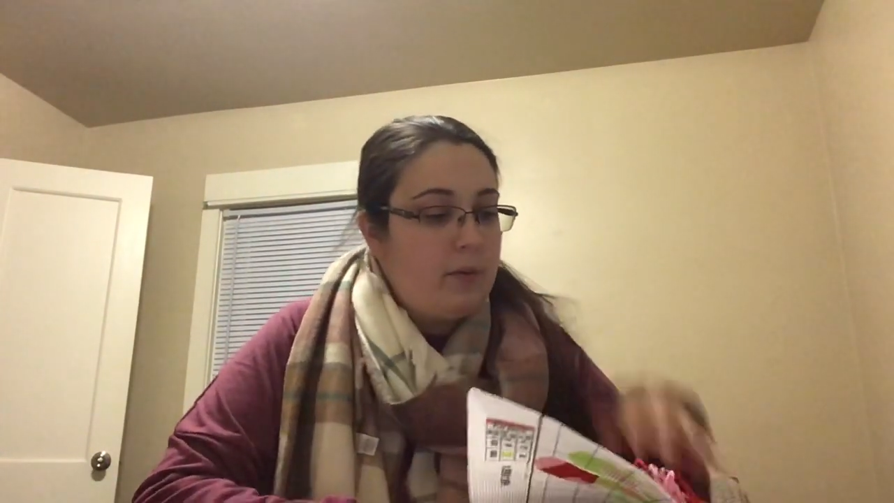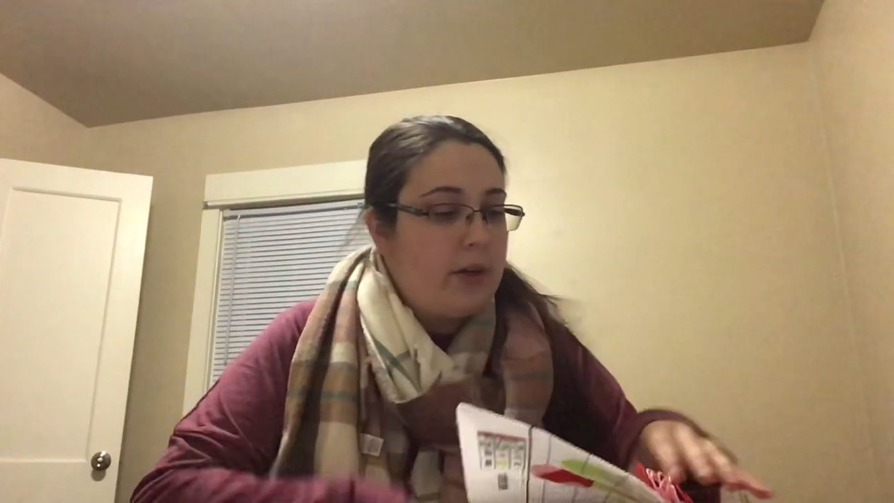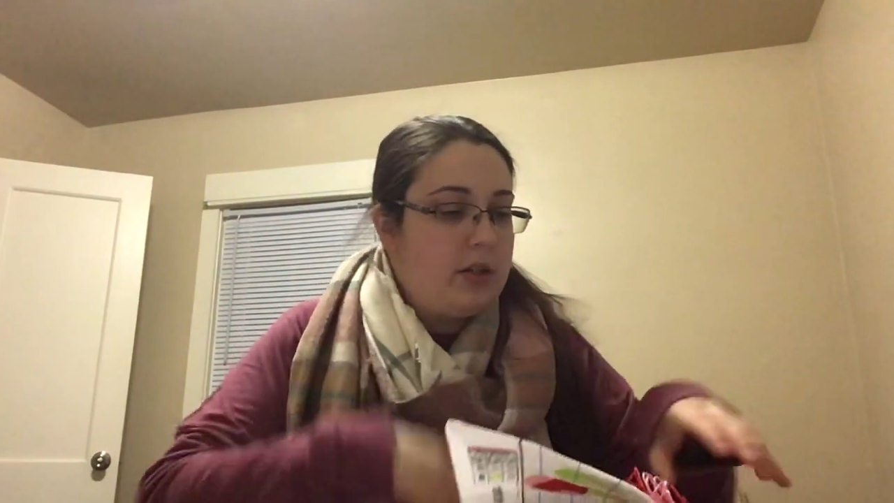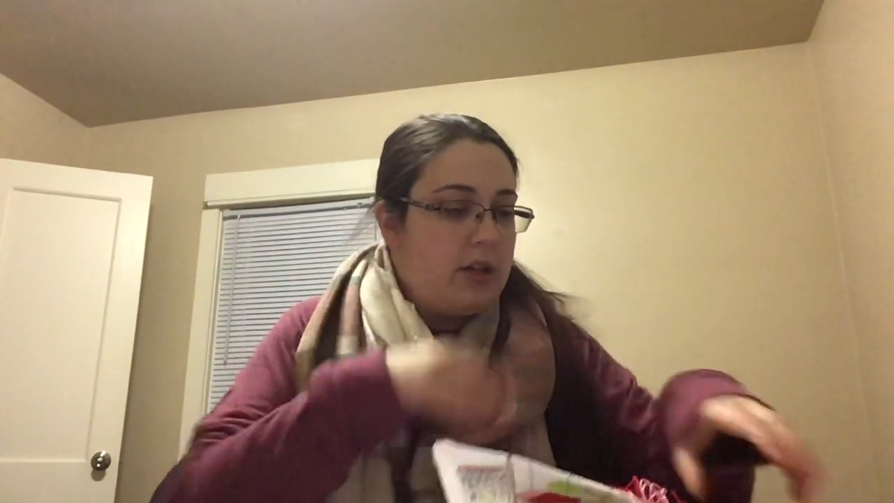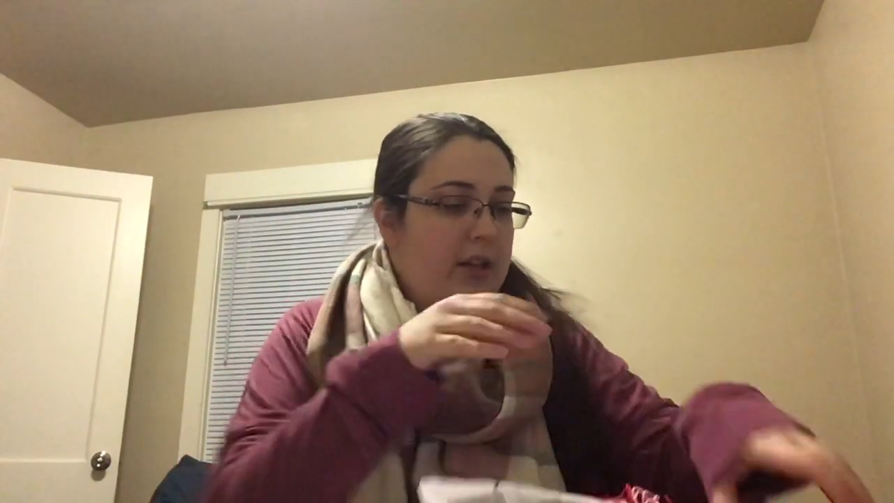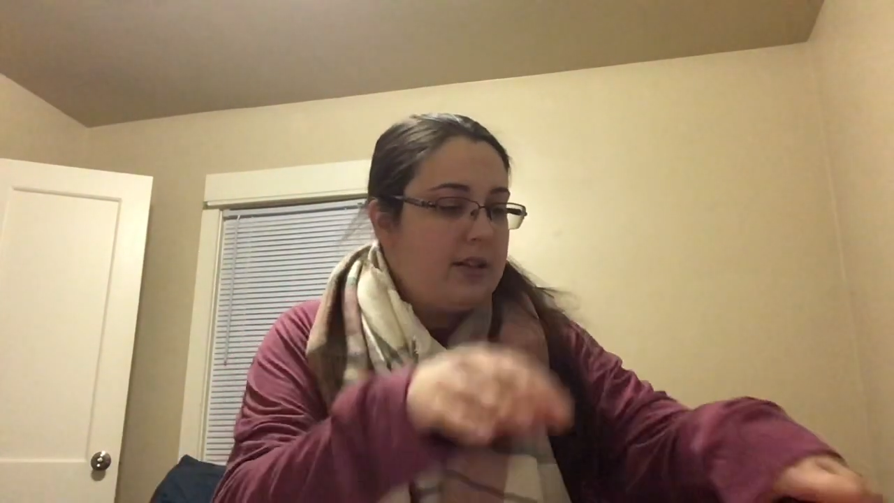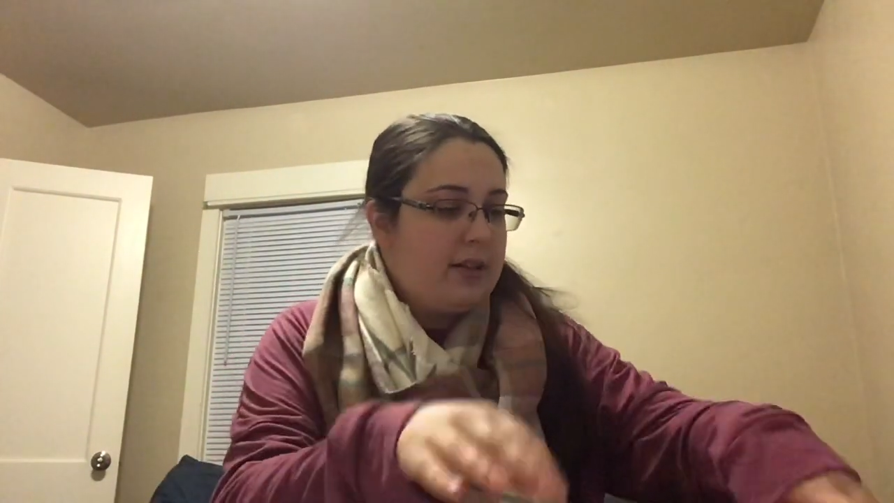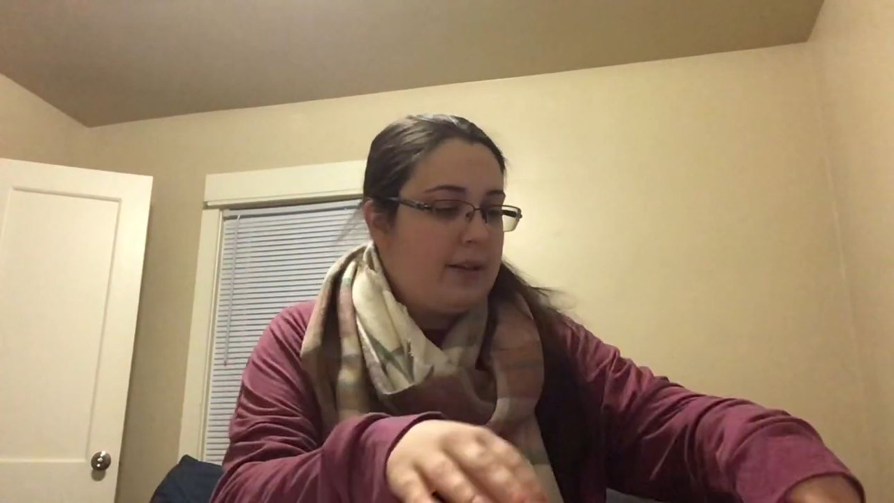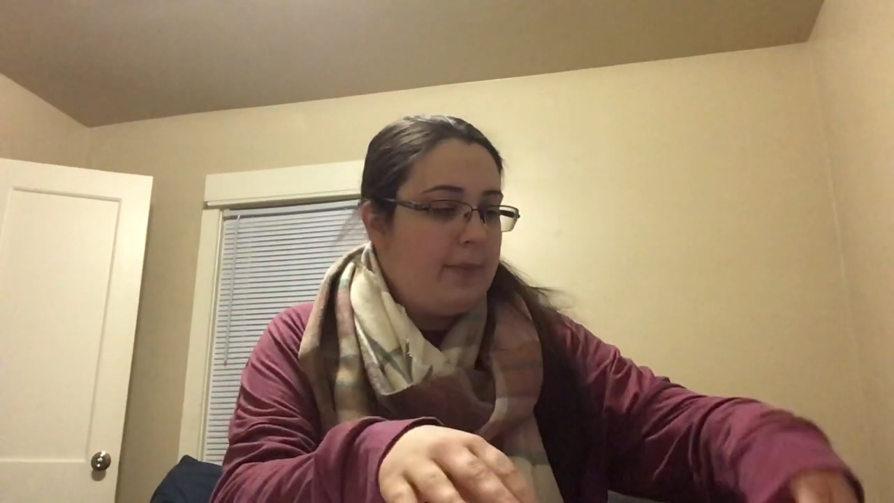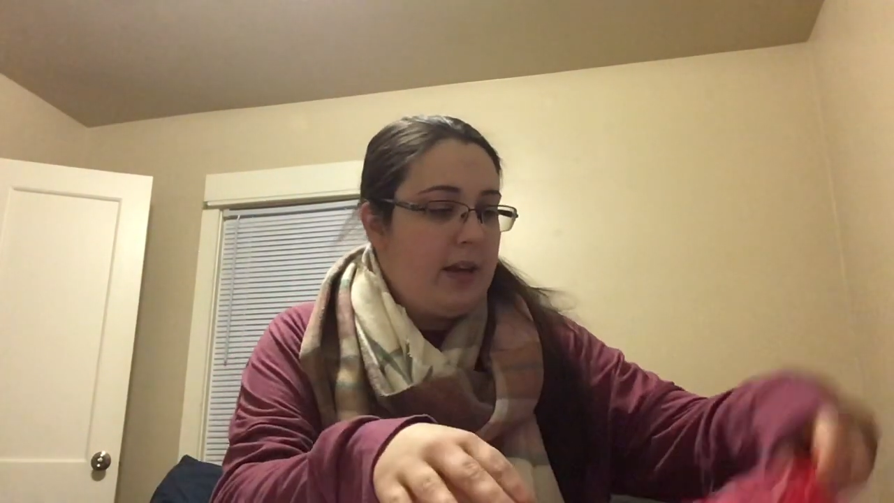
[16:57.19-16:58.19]
which
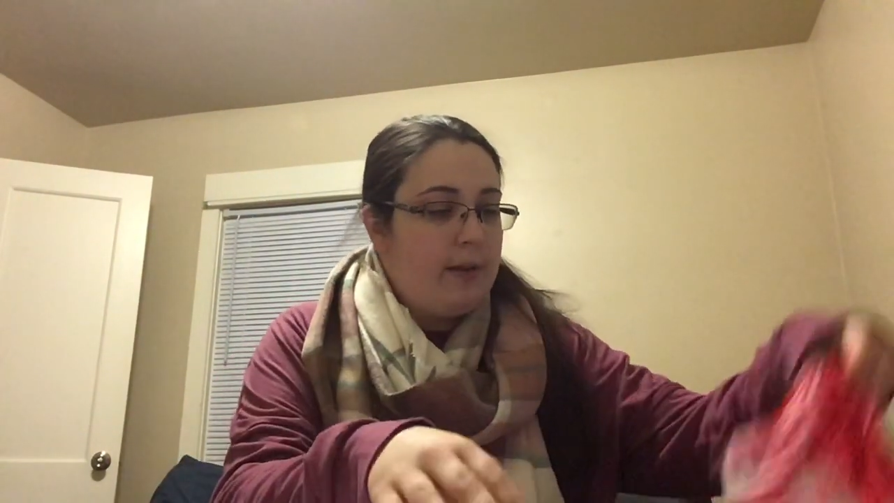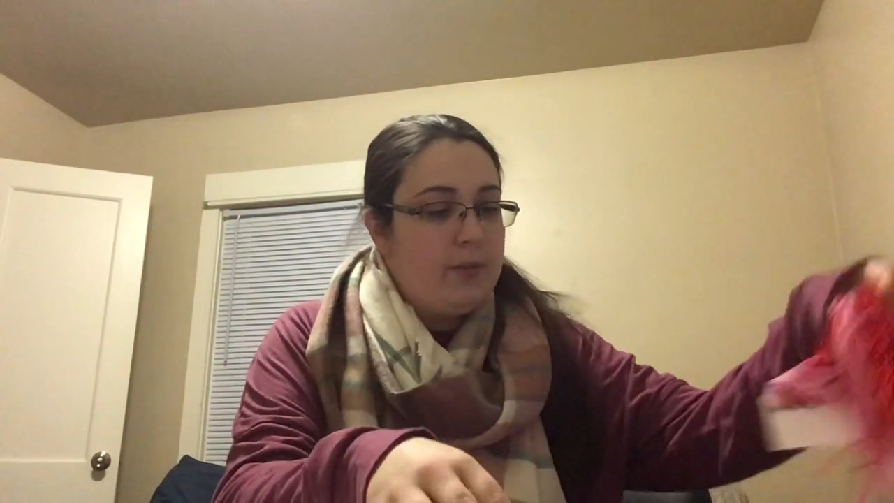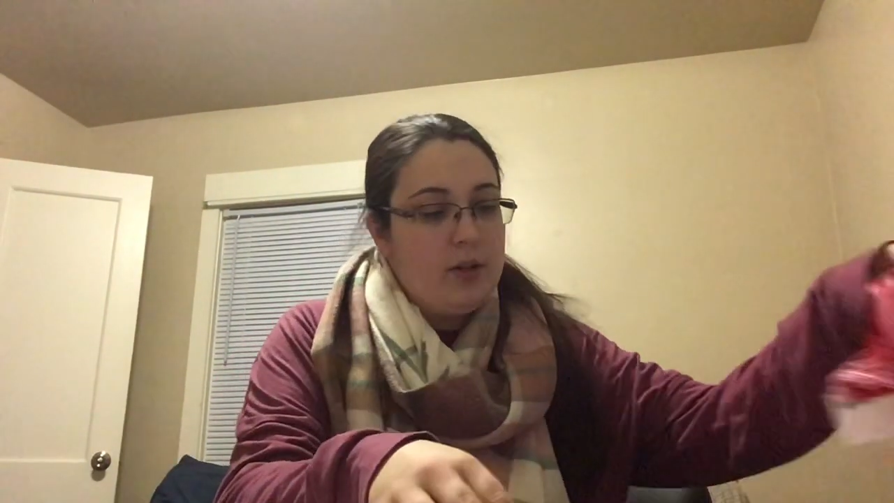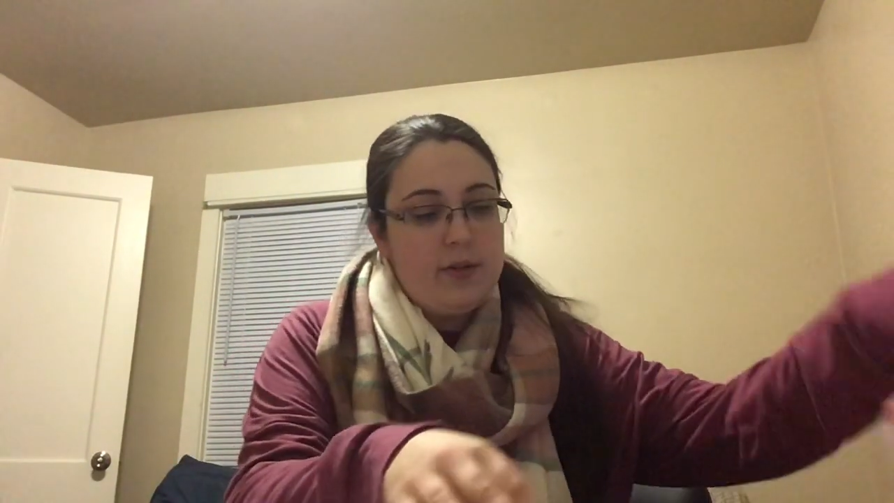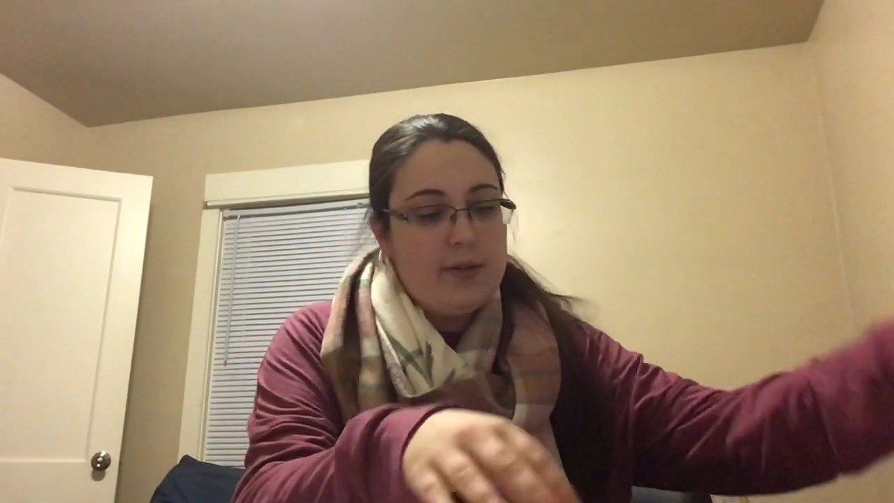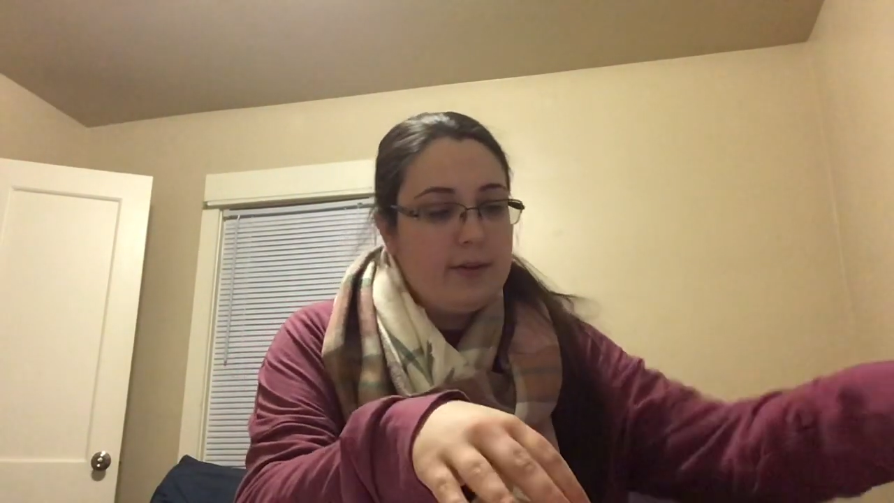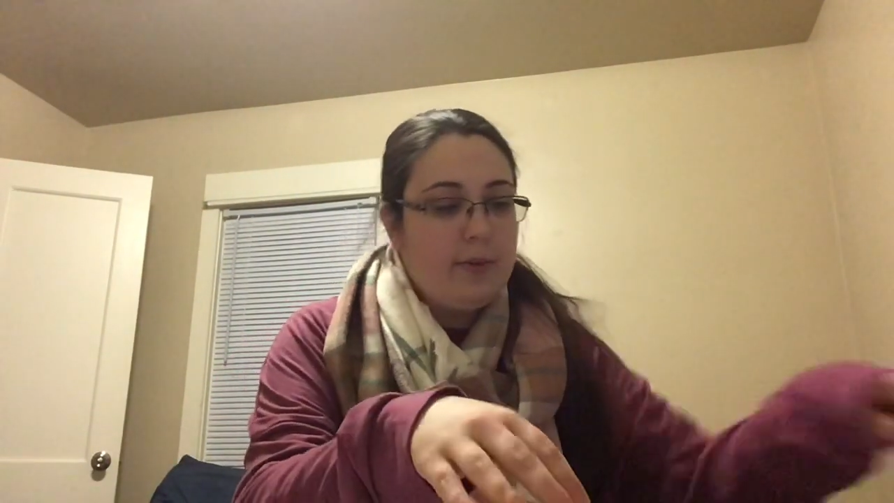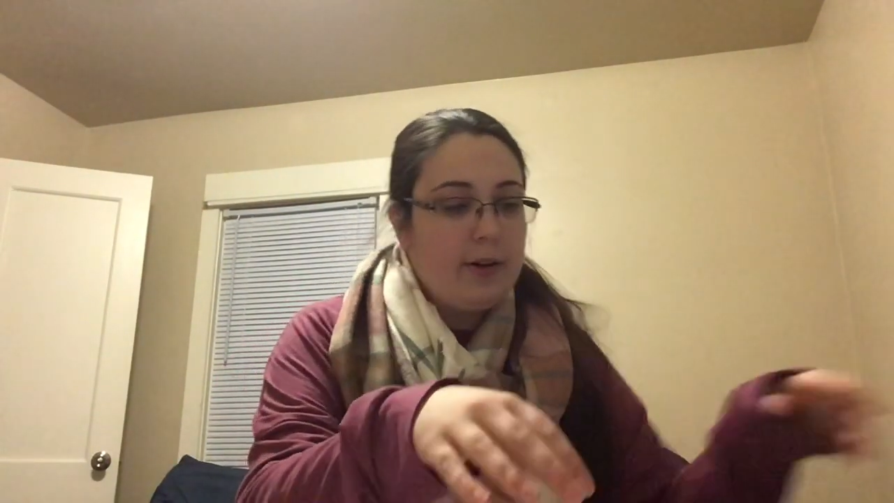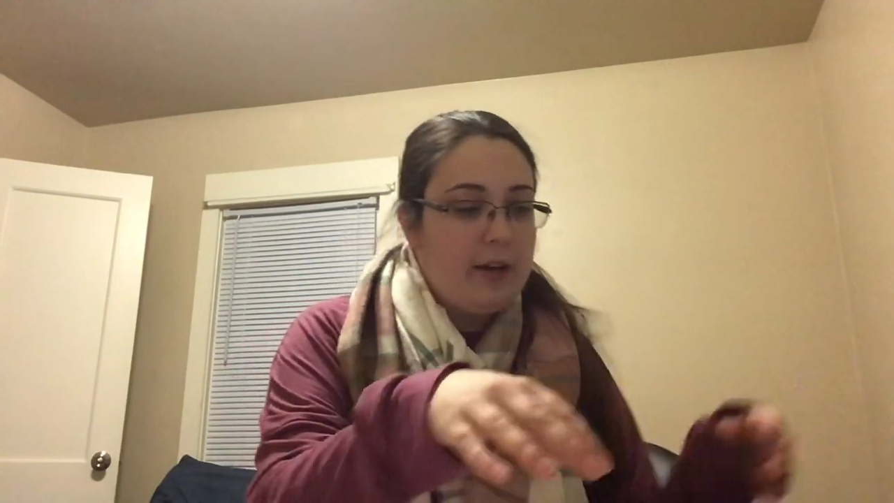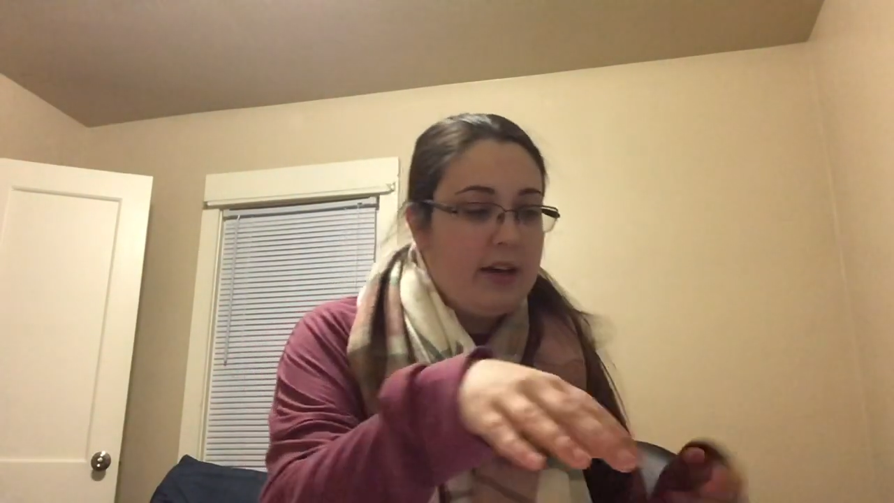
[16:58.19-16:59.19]
isn't something I'm used to
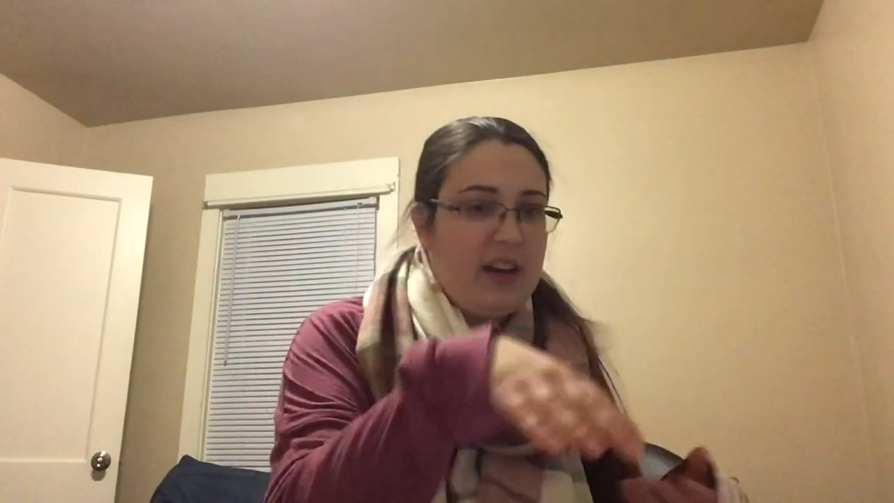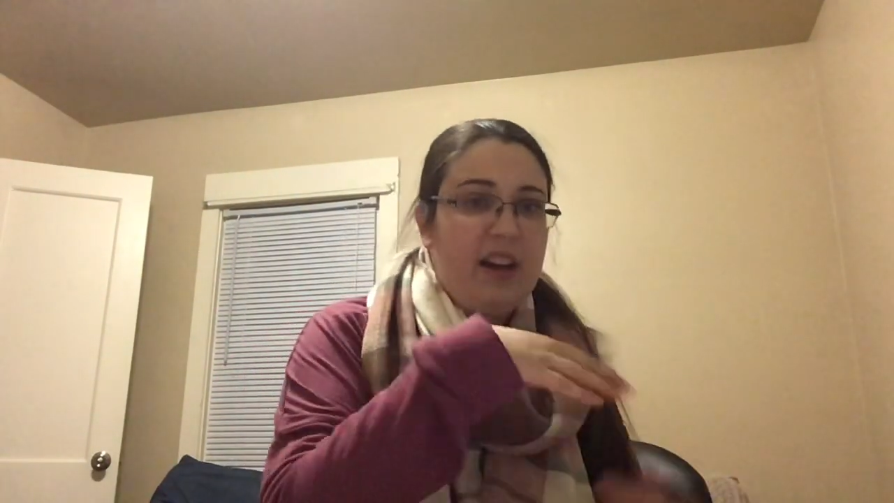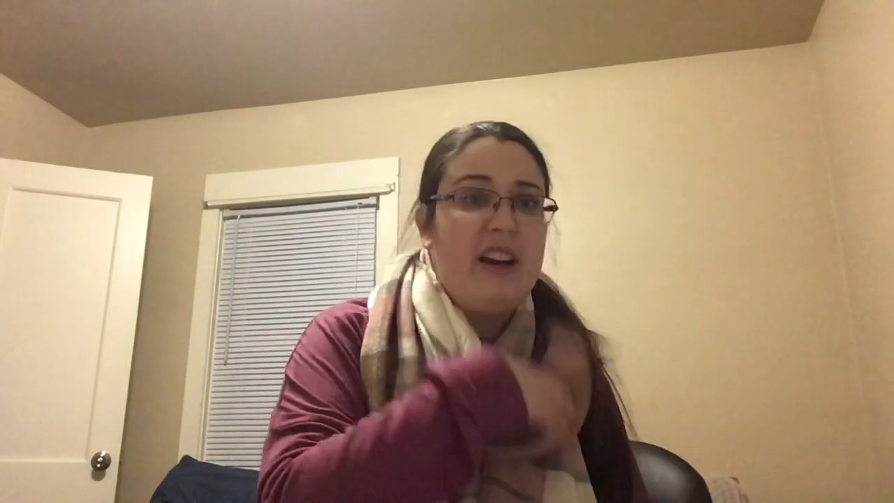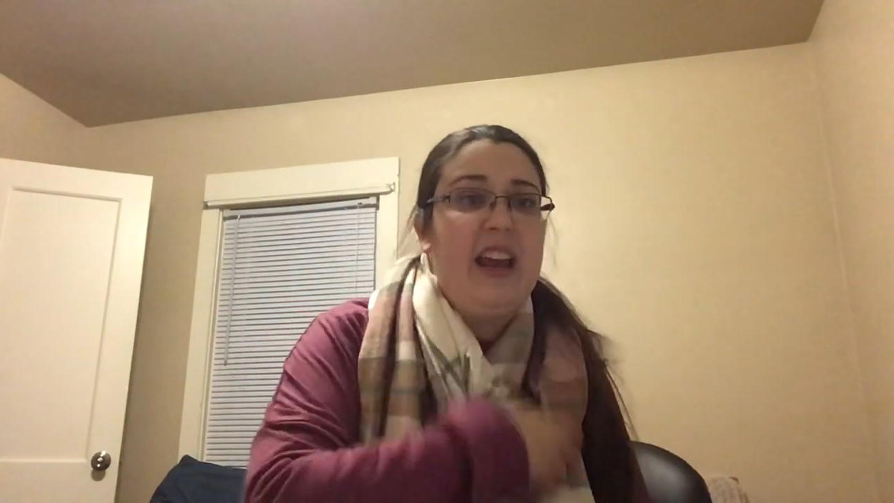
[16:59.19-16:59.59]
working on,